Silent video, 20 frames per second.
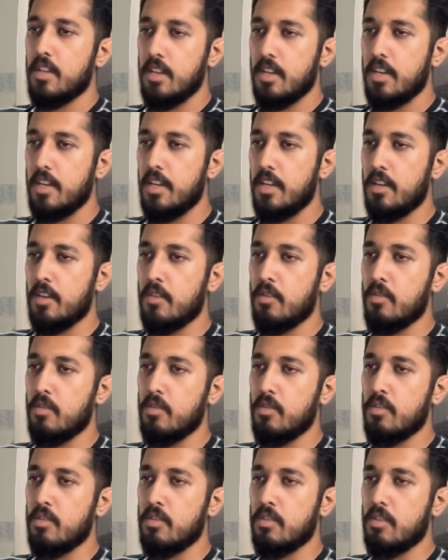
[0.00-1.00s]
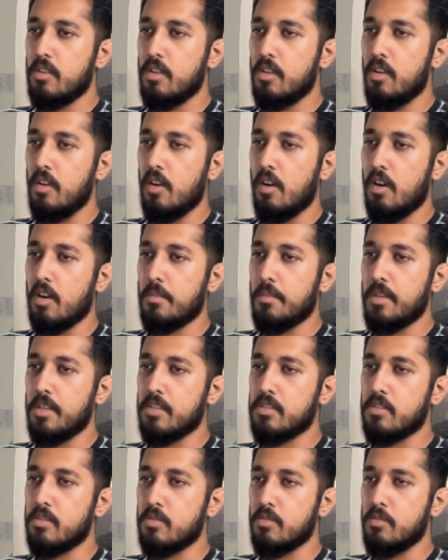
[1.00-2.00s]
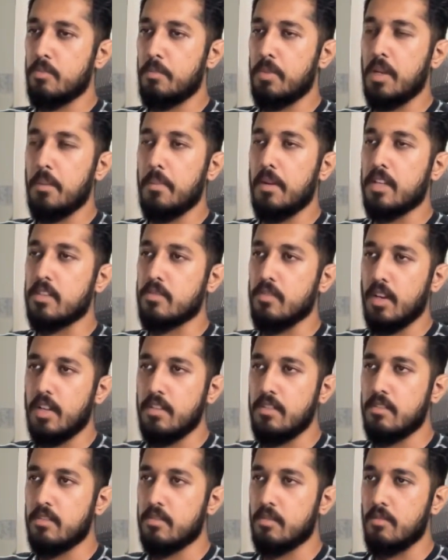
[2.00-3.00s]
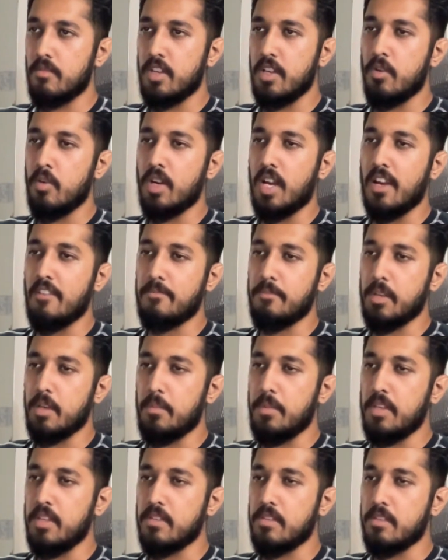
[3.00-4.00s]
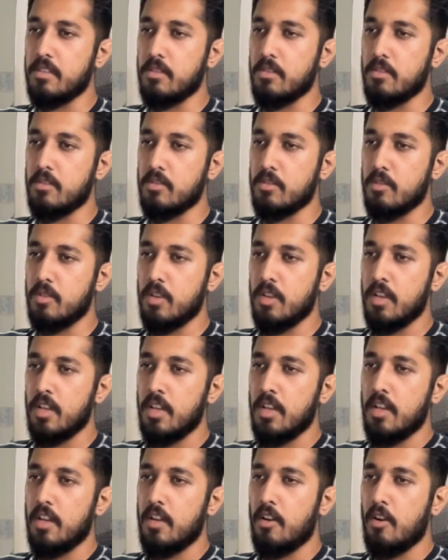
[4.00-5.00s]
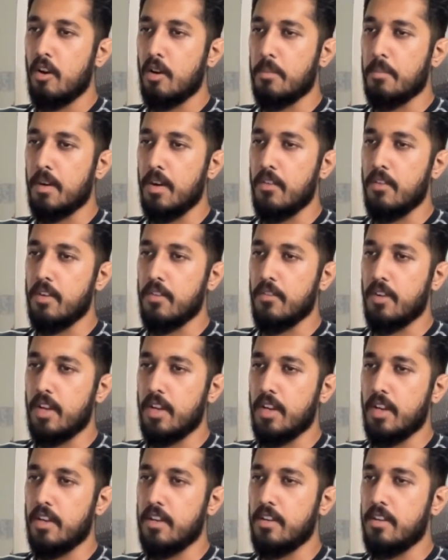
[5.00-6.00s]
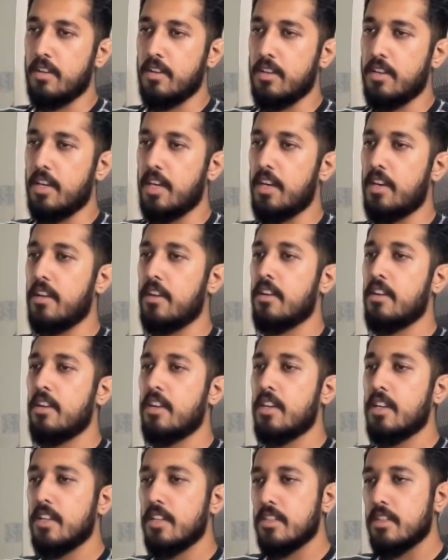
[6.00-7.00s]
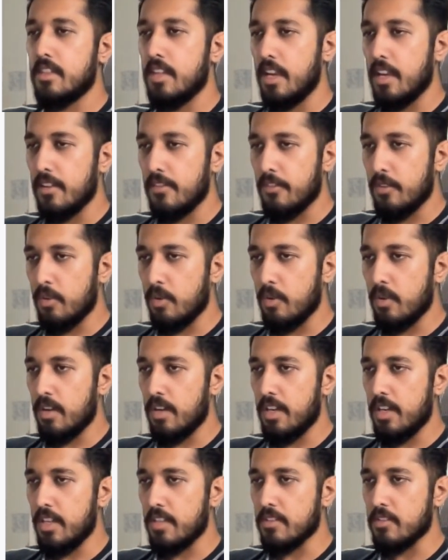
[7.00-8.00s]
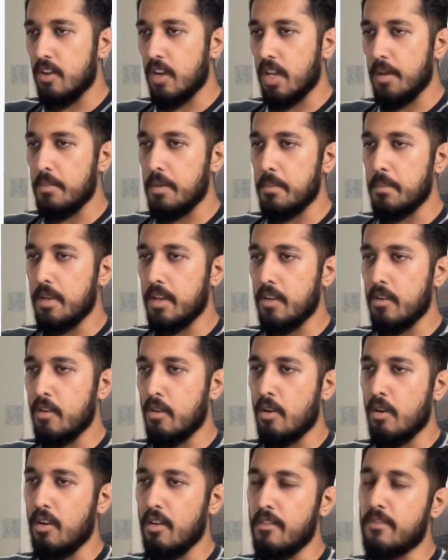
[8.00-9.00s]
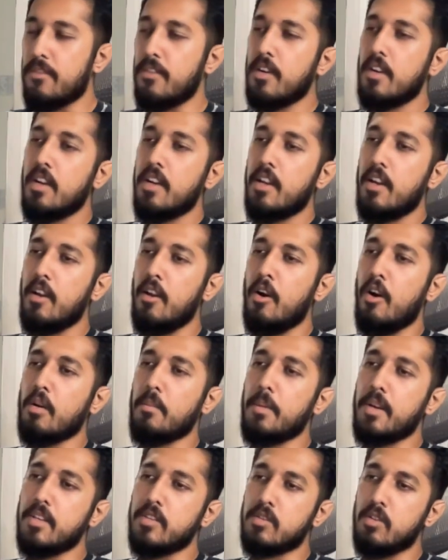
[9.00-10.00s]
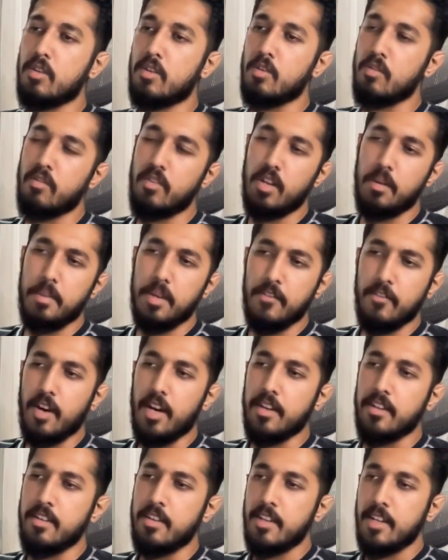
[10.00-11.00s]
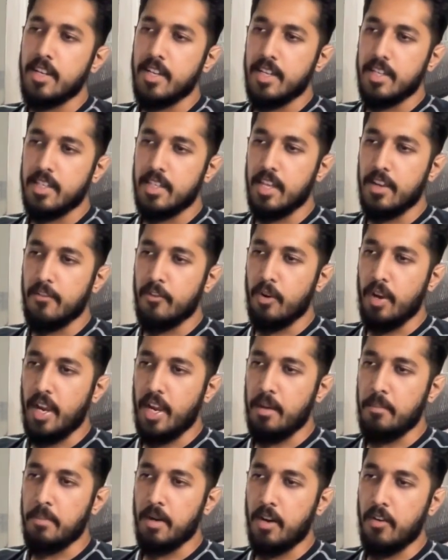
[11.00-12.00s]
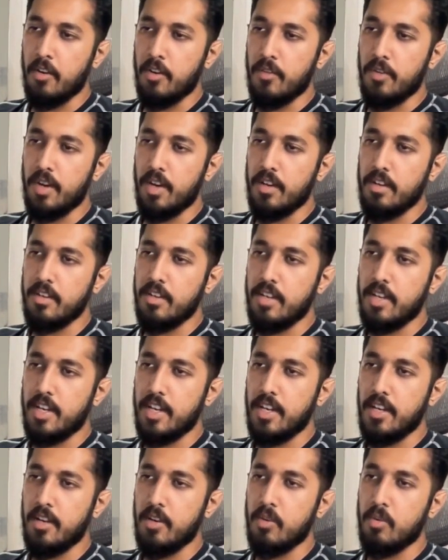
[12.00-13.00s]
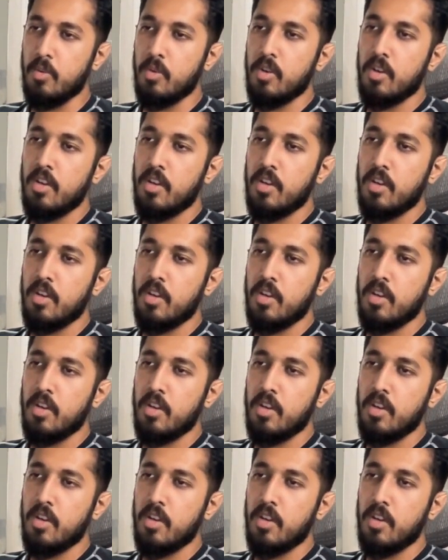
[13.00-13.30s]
into log base 2 P plus 1, so we don't have P is 0, so log power 1 n, right? Therefore, it is gonna be big O of log base to 2 will be 1, therefore n power 1 into